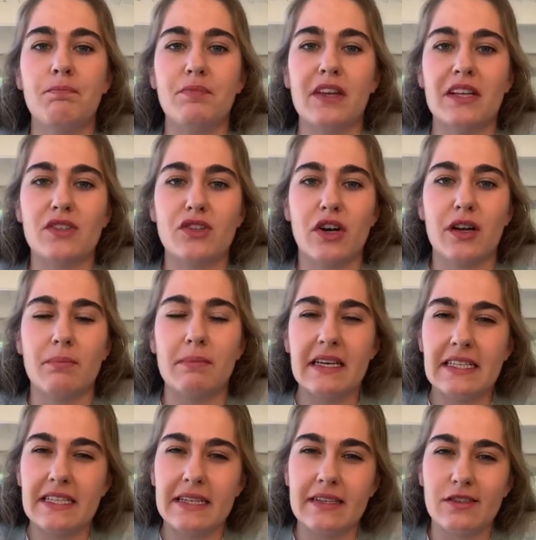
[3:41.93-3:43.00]
It's got a
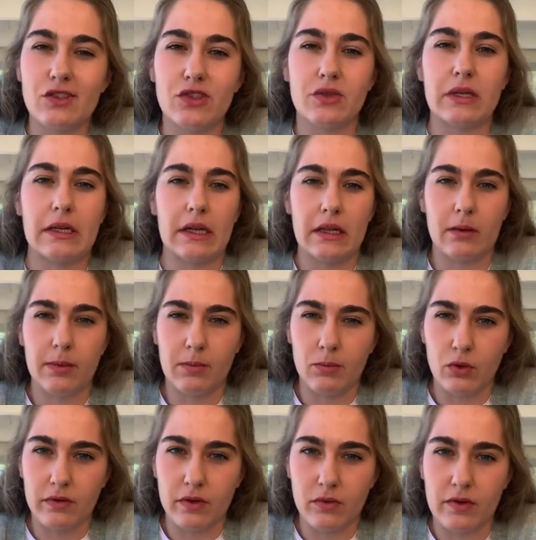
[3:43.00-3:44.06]
meatiness to it, a little bit
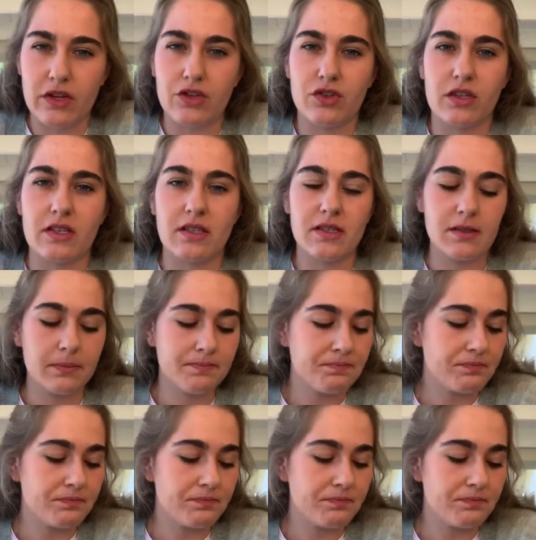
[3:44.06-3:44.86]
more of a richness.